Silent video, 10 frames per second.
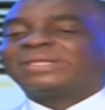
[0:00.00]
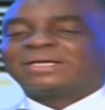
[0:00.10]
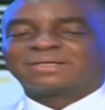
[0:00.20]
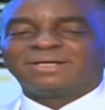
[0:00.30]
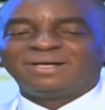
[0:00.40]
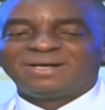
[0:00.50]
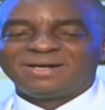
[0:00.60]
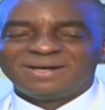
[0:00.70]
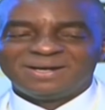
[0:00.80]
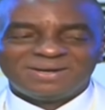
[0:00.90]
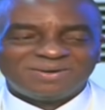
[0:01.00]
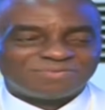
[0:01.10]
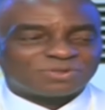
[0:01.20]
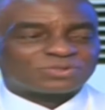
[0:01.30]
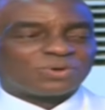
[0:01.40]
it.
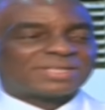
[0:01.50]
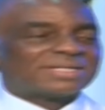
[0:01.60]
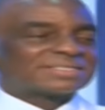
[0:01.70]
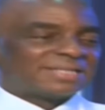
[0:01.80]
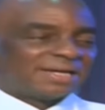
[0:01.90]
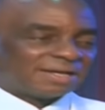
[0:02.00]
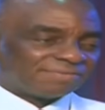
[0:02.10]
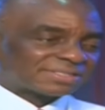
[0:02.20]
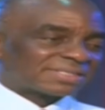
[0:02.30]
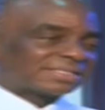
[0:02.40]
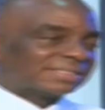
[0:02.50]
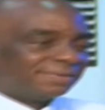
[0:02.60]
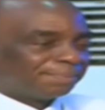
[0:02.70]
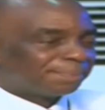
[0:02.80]
First Corinthians 10, number 13.